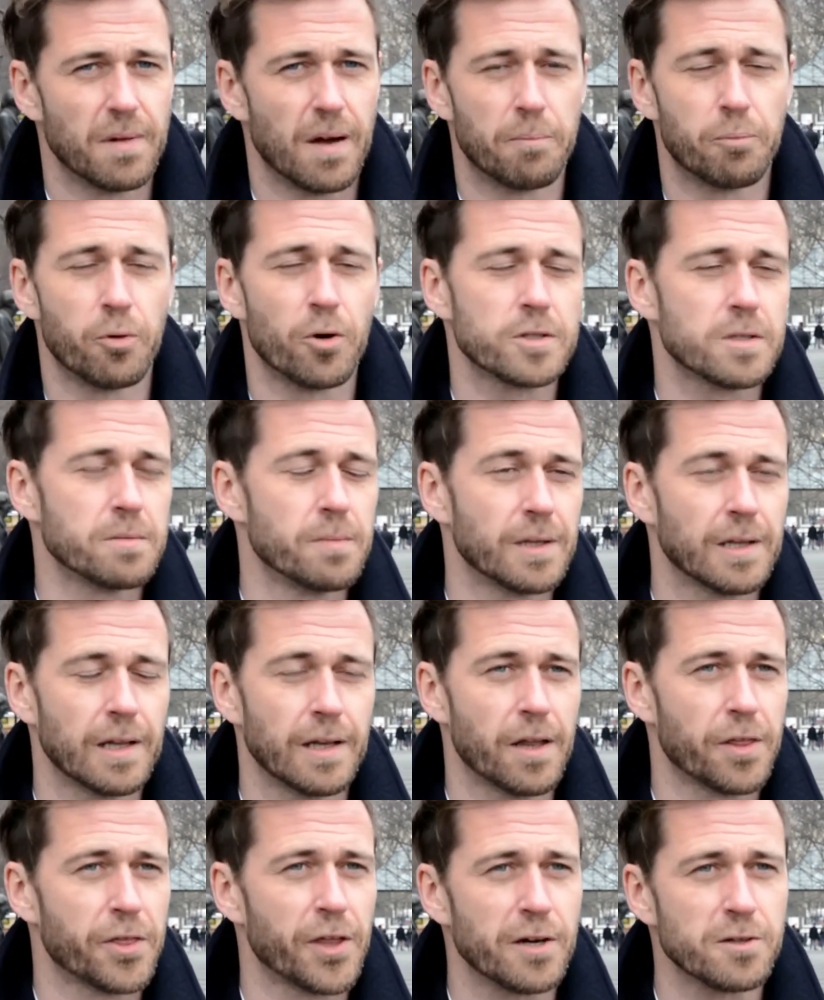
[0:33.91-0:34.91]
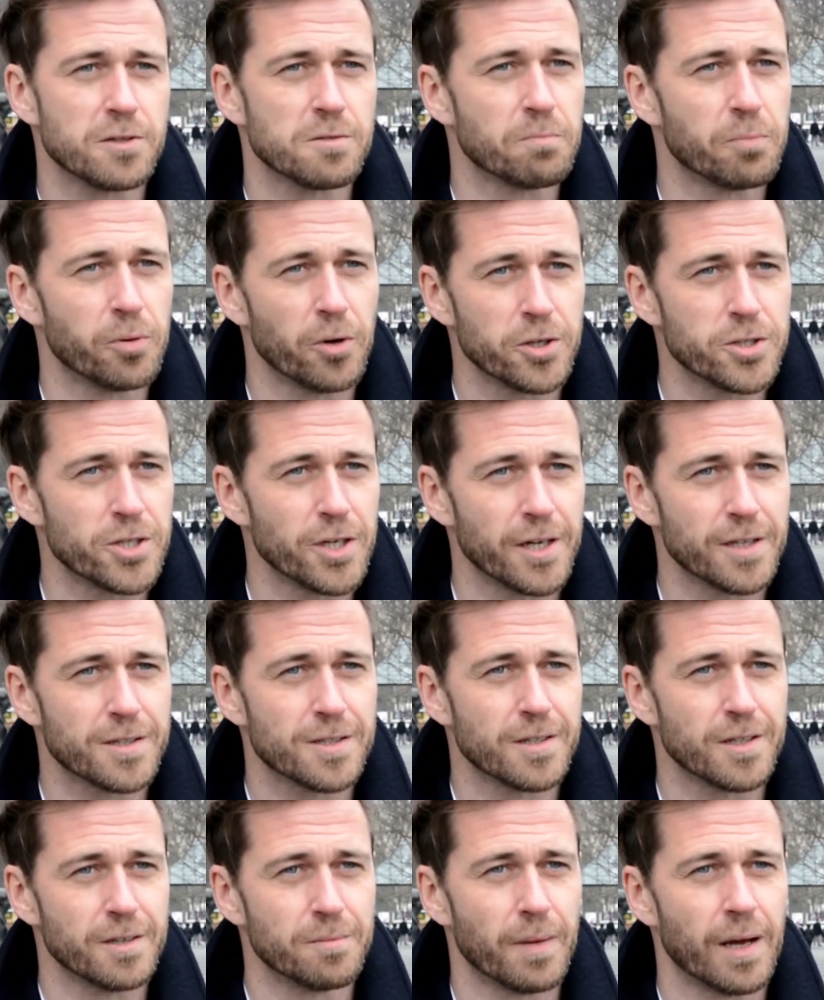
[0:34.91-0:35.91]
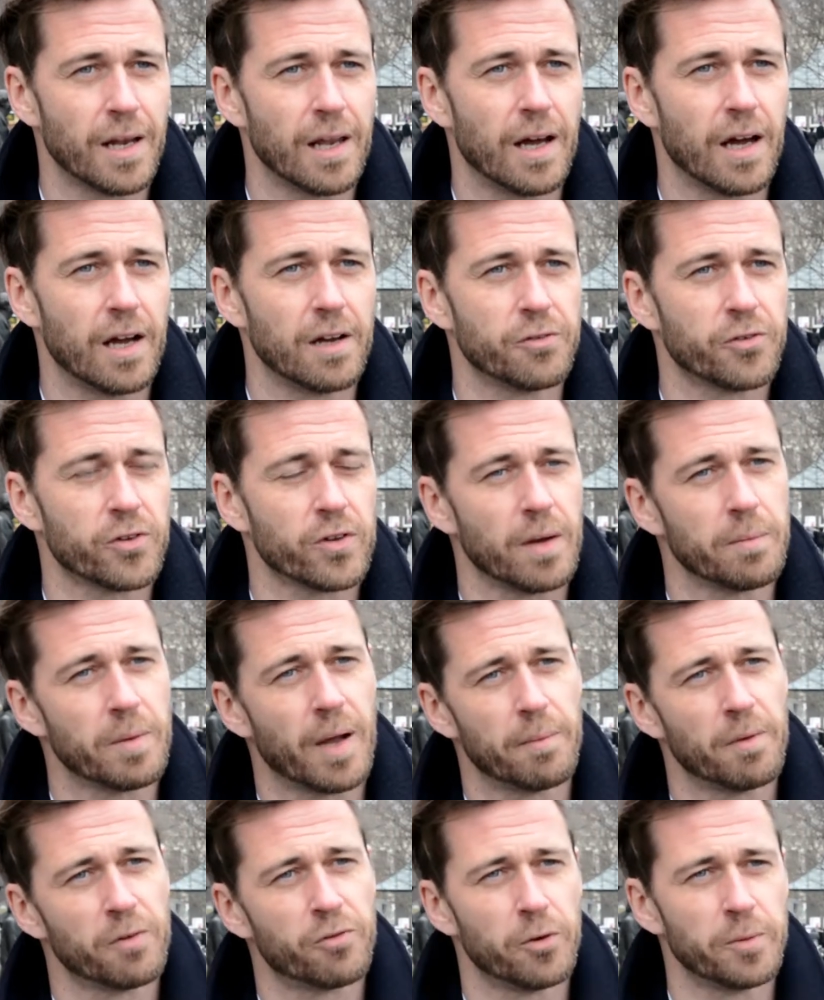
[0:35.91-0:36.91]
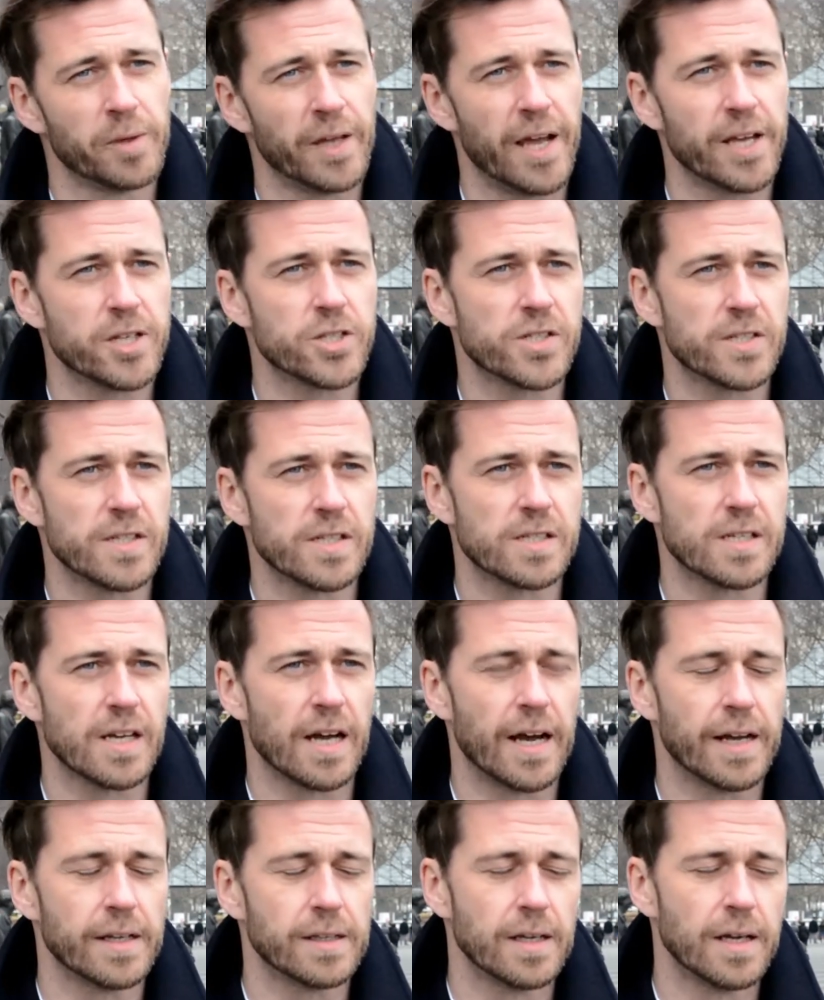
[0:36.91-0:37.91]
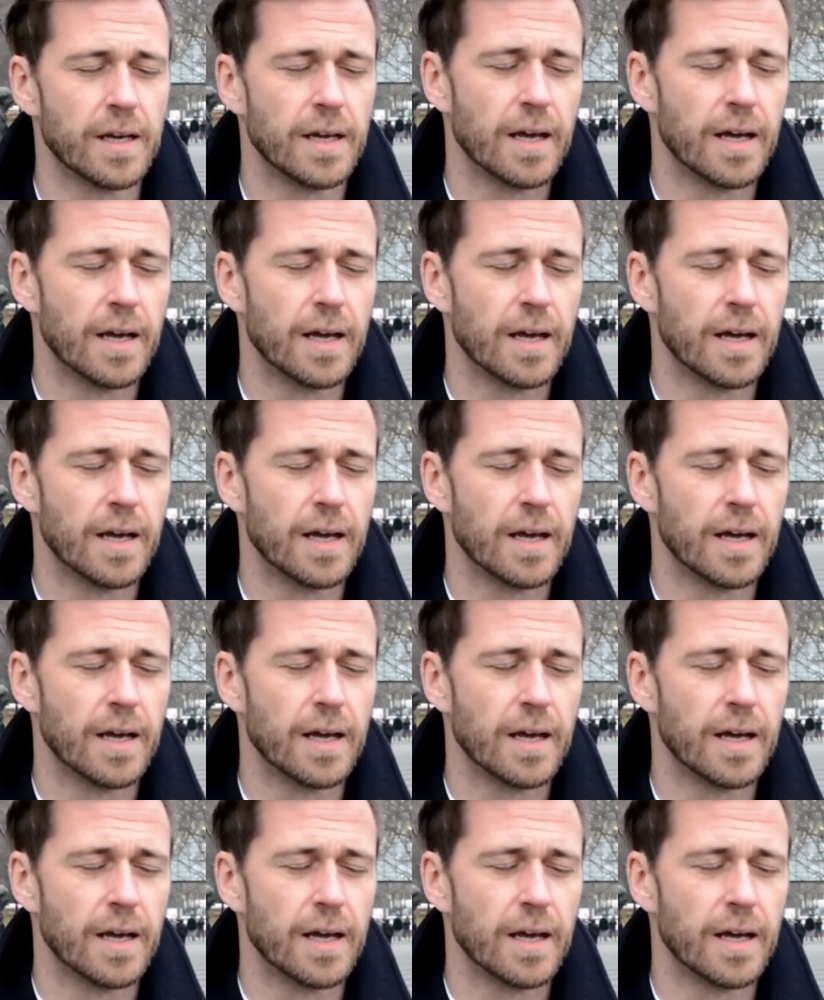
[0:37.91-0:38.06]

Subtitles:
approximately 1,000 projects in my life, so I'm coming from the agency side.